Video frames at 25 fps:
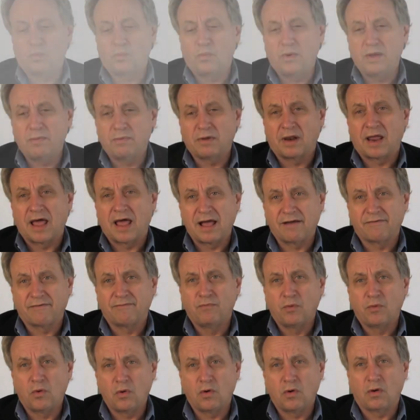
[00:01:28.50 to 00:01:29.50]
We will
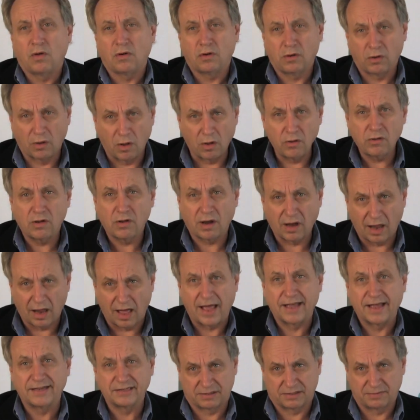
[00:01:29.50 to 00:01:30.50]
have more
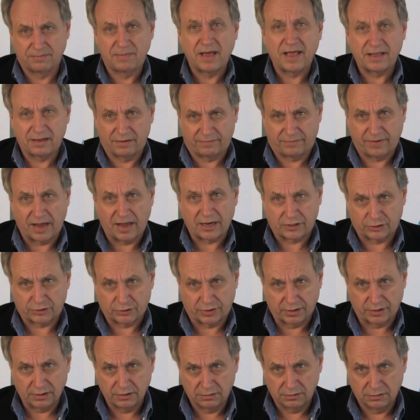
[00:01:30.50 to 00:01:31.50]
localized
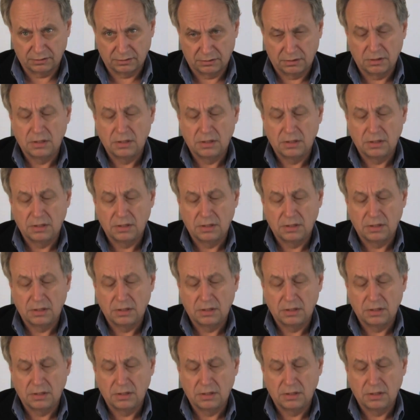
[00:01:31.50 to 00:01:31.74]
manufacturing.